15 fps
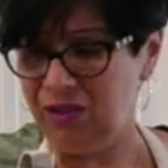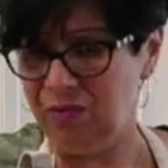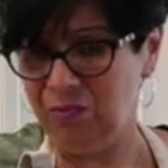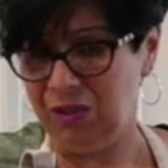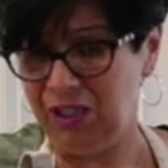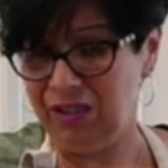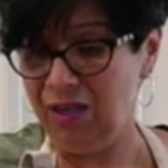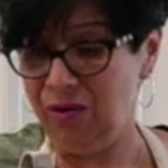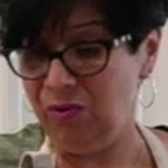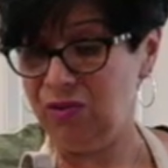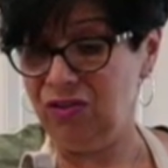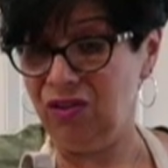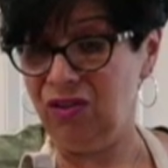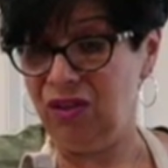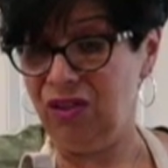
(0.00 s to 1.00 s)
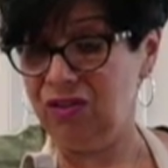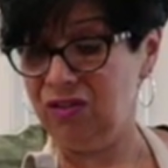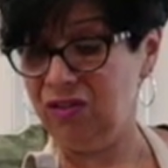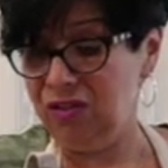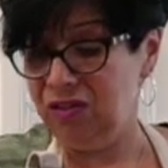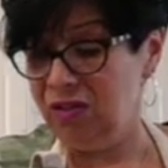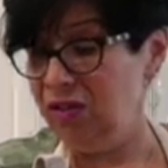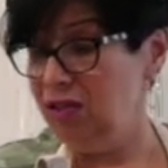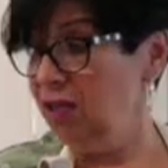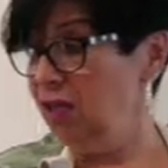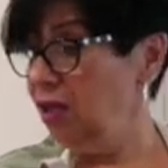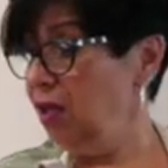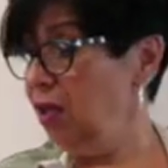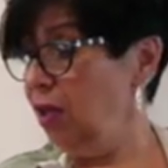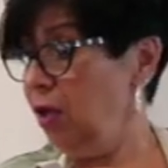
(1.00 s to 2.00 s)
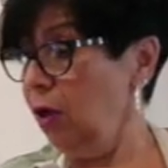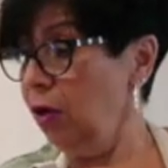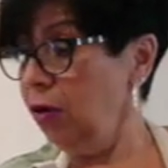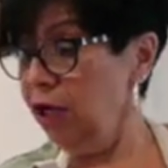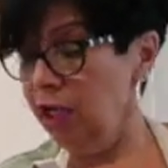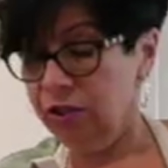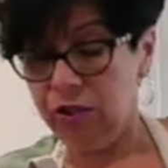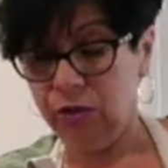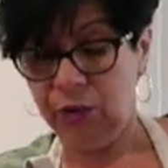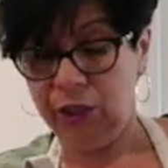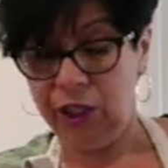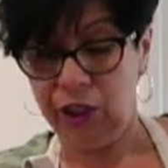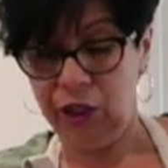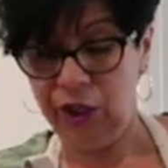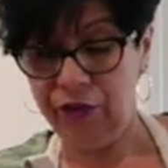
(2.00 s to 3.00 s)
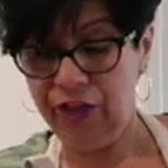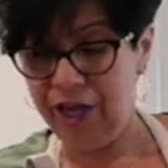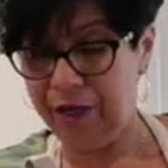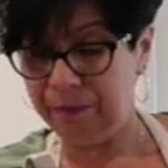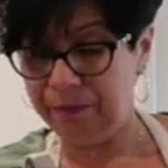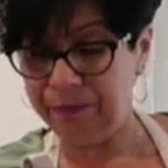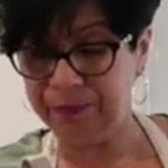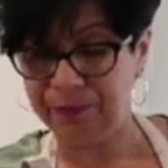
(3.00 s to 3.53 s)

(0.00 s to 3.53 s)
I'm like, that was a lot. Okay, so we got all that.